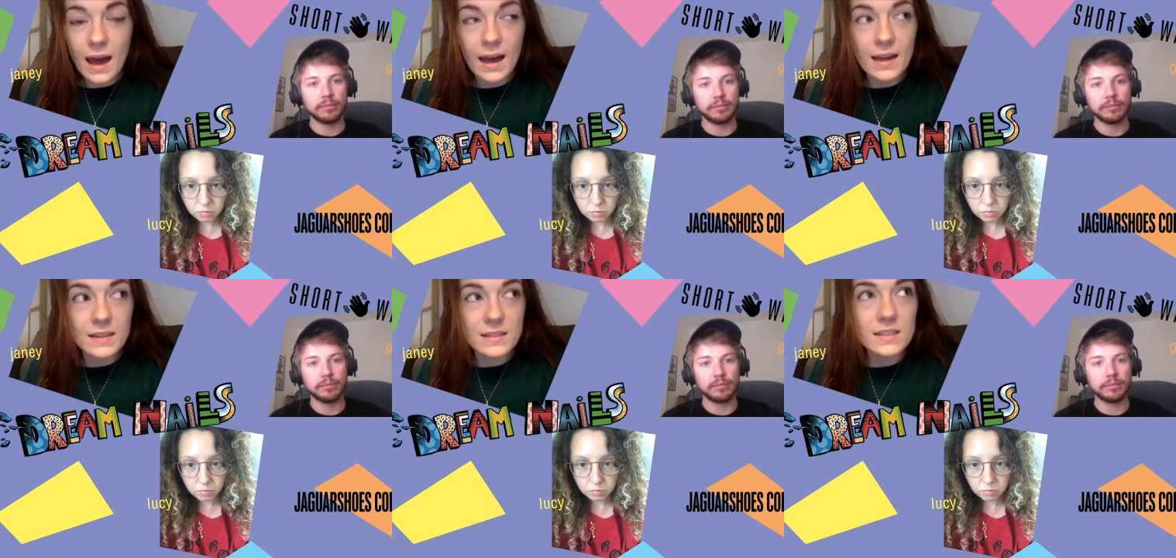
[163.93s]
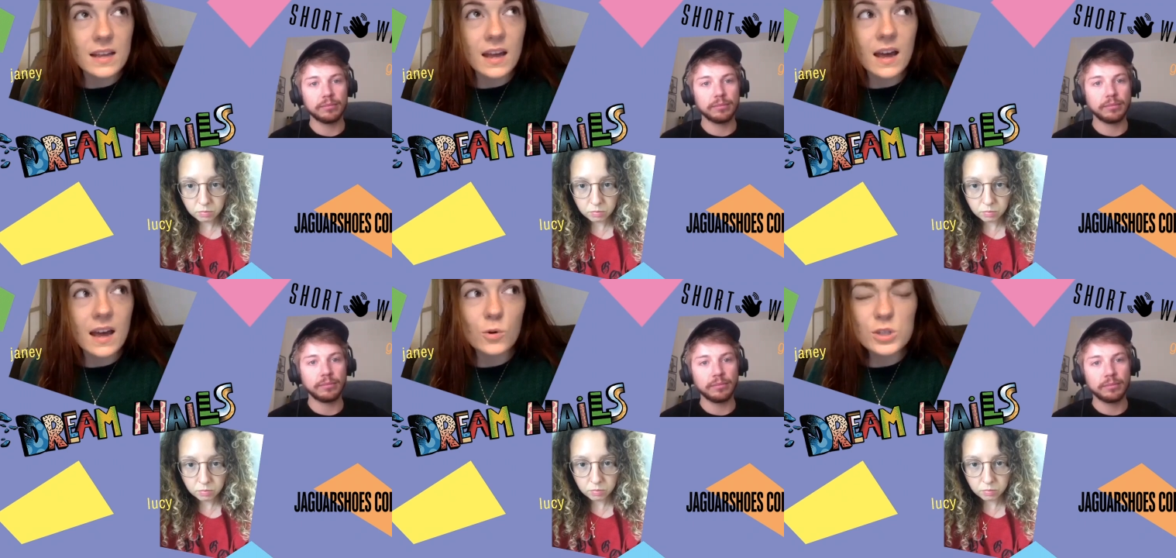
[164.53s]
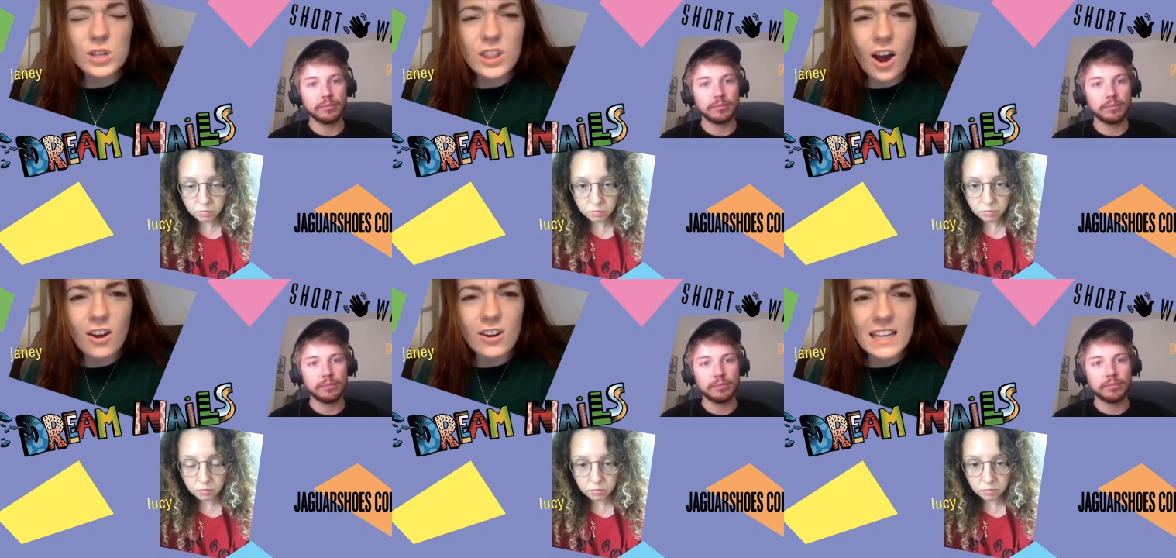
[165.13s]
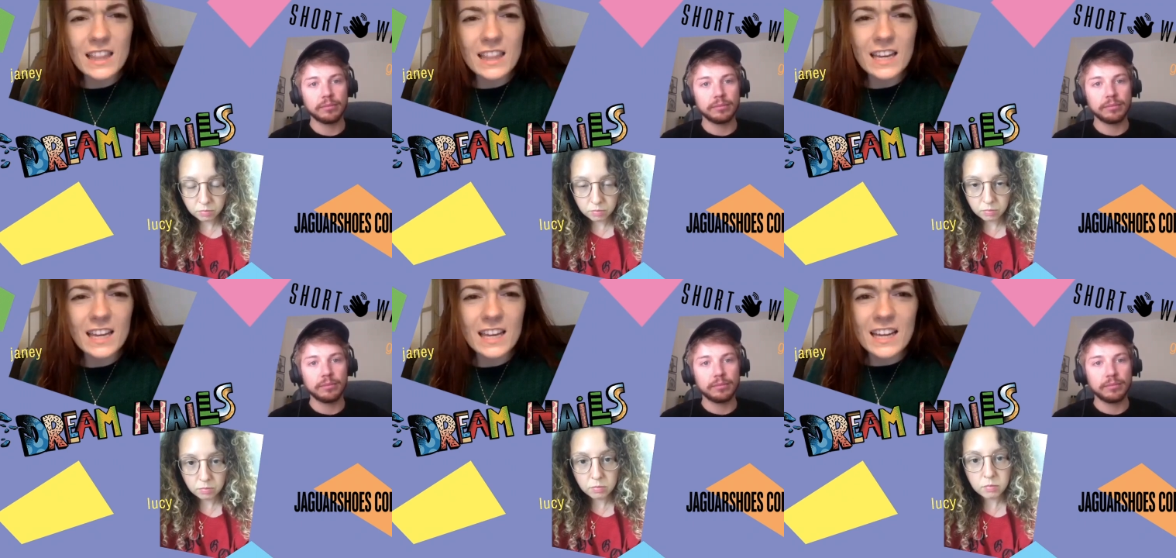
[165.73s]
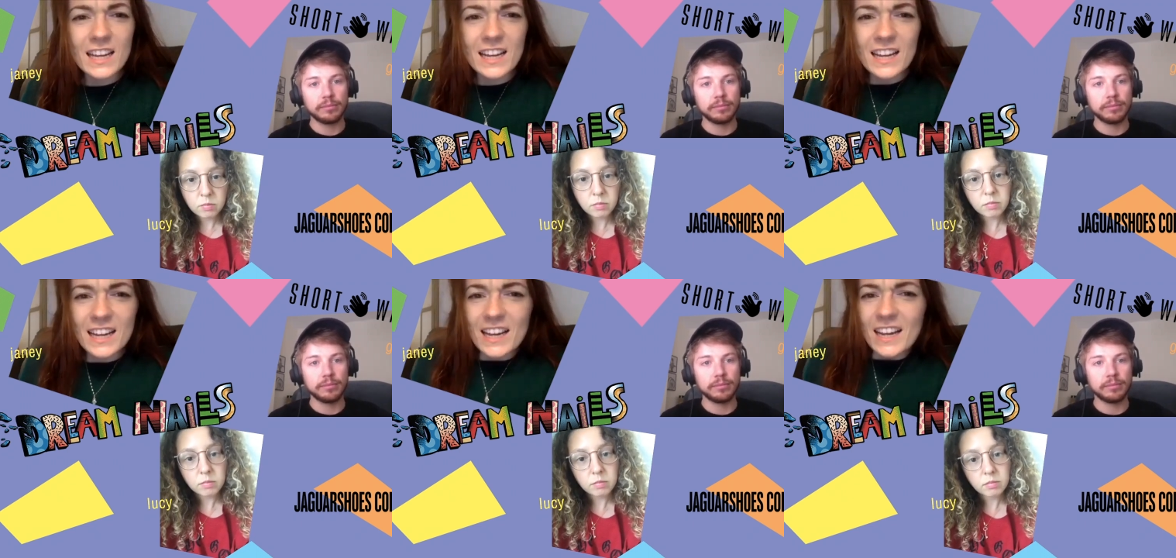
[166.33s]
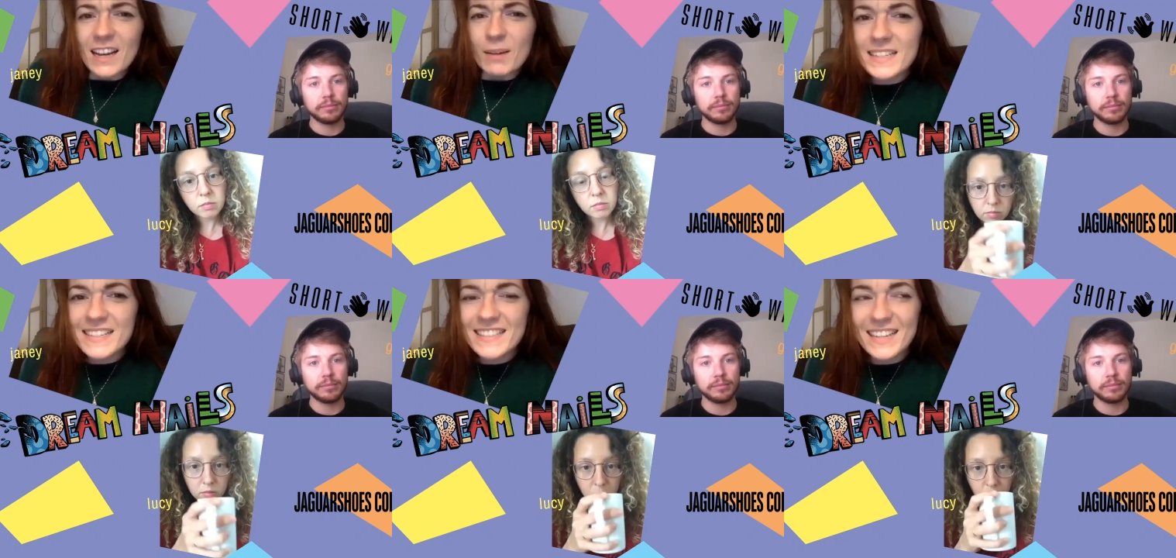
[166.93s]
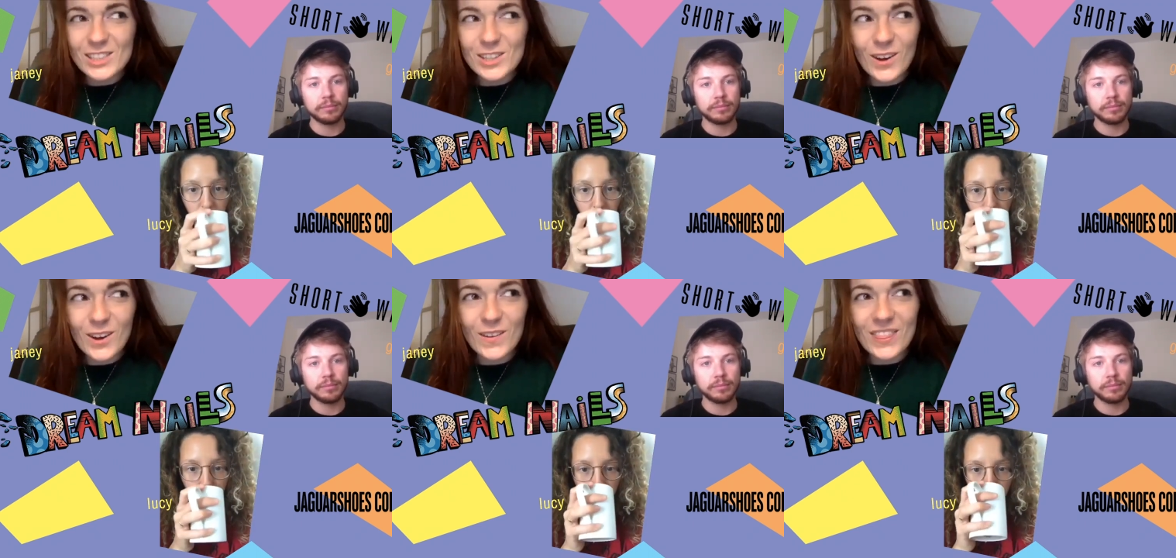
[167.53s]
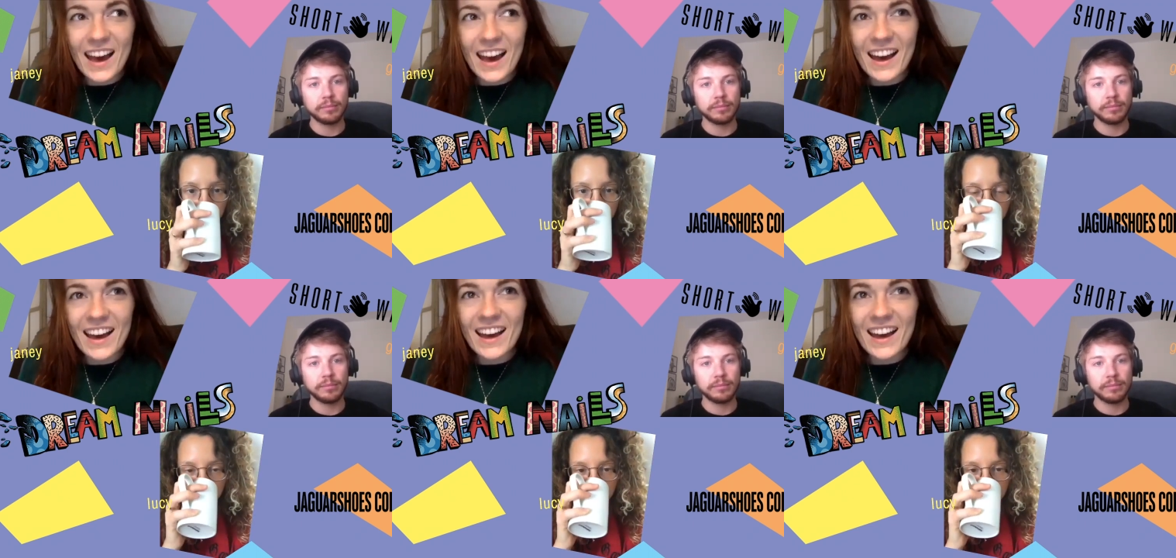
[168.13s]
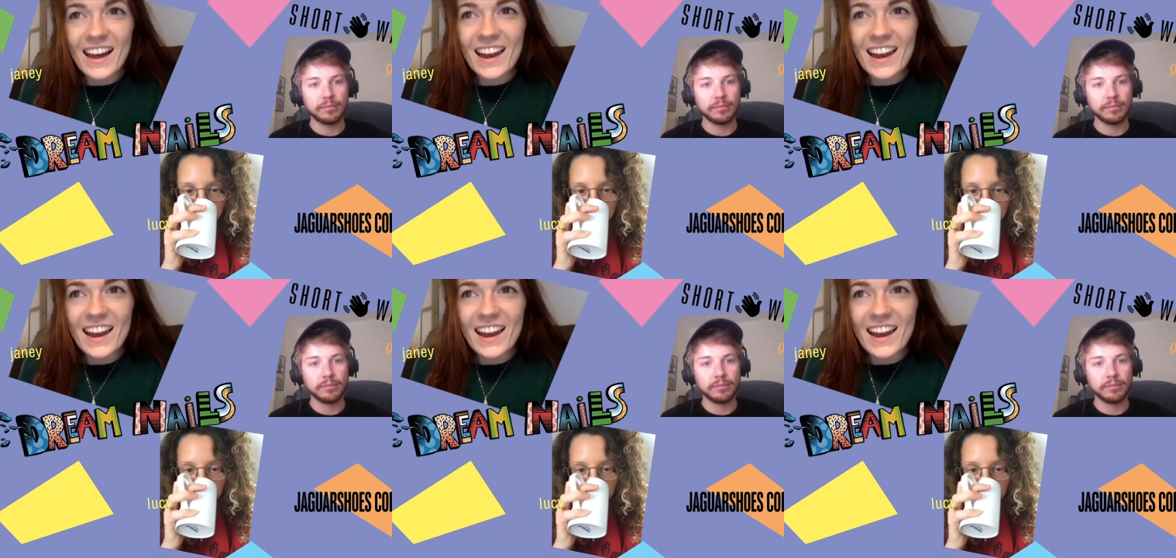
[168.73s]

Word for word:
Speaker 1: And also the irony that statistics show that